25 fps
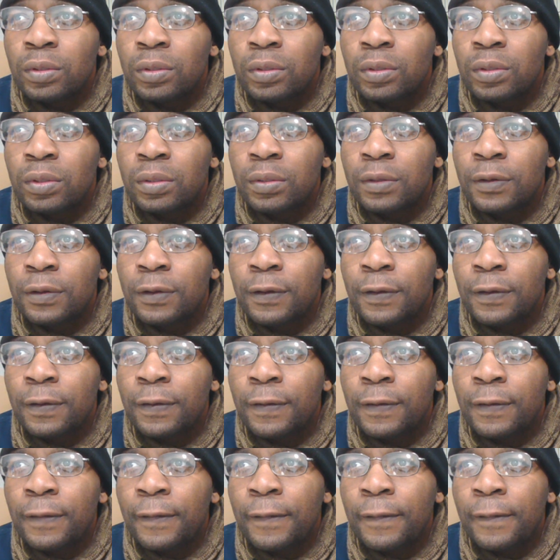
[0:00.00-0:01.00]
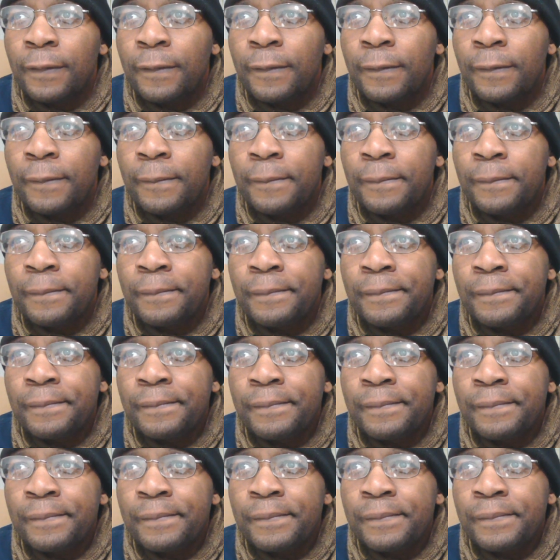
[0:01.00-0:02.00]

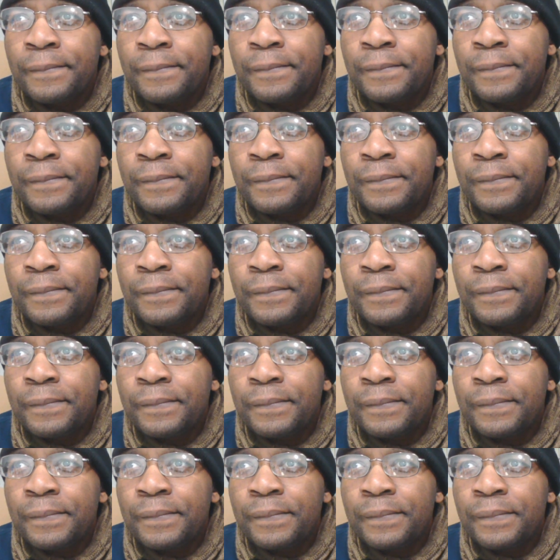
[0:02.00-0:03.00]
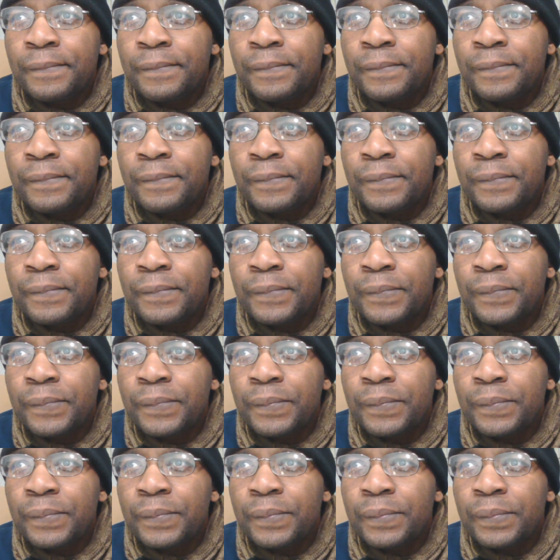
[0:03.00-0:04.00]

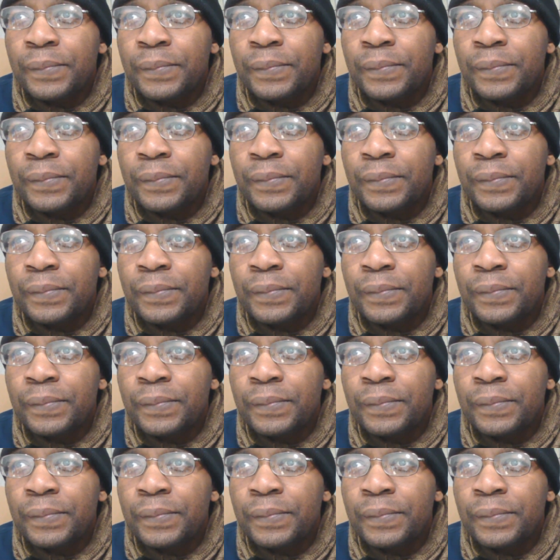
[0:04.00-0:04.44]
(silence)